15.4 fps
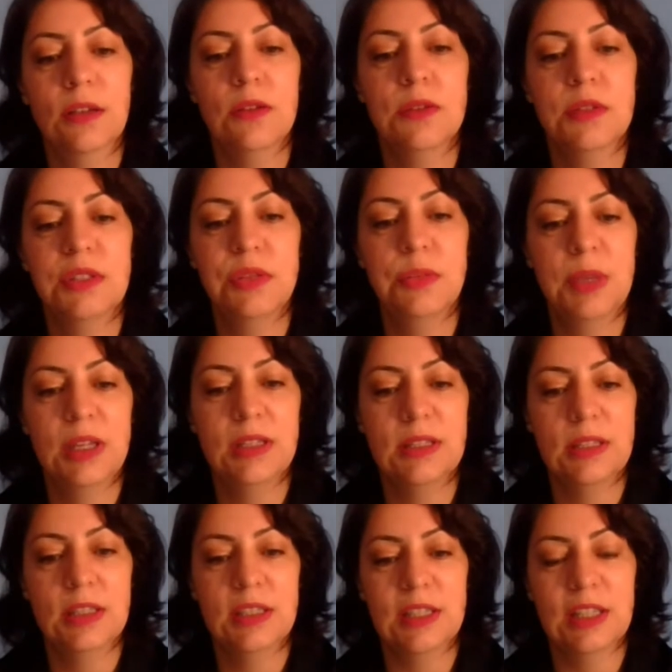
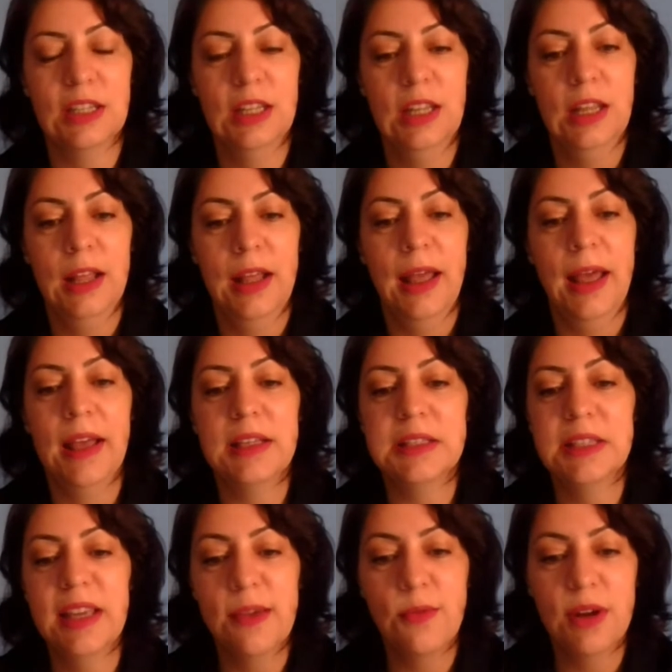consummated
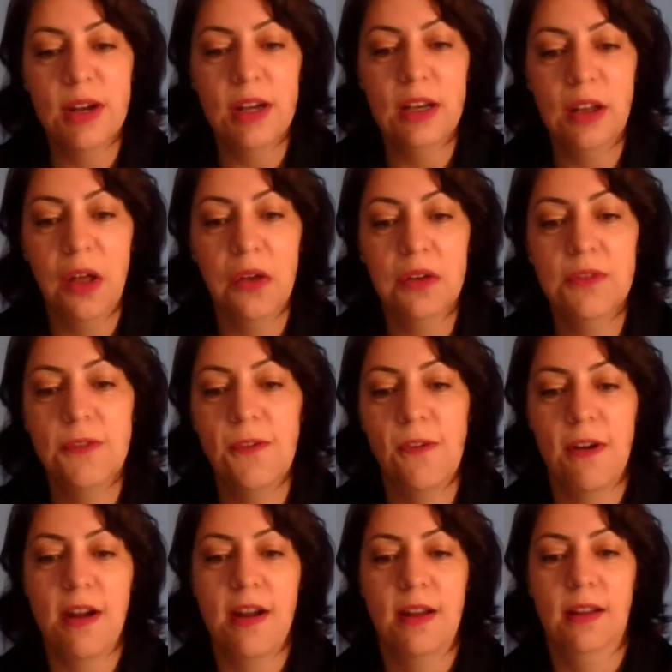as they were longed
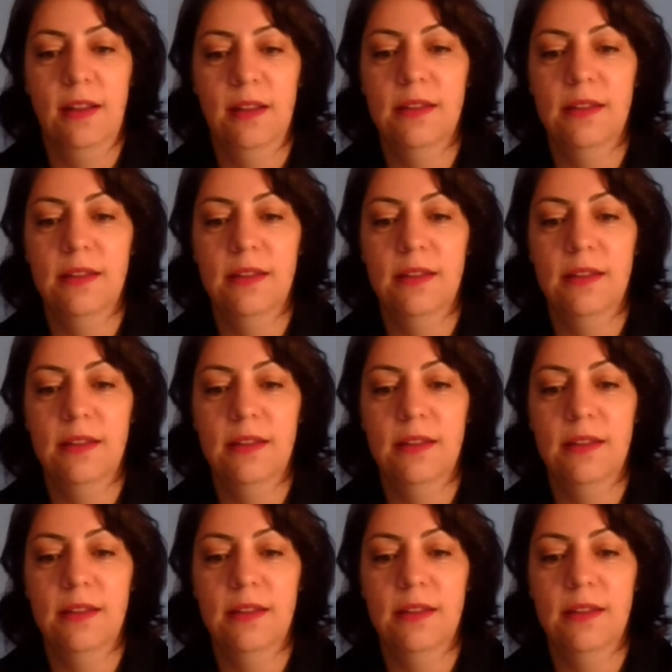for,